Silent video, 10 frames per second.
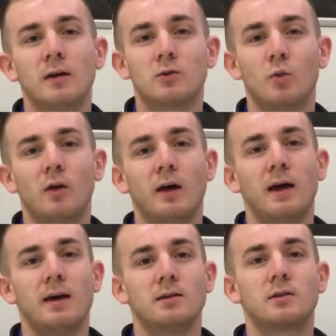as well
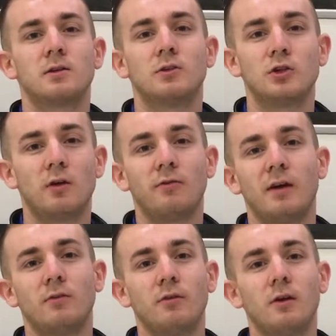as John
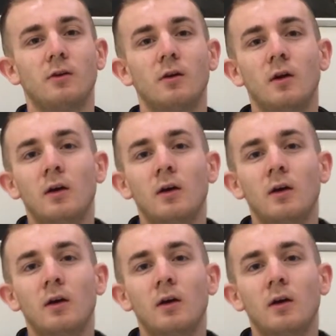Vanderveer,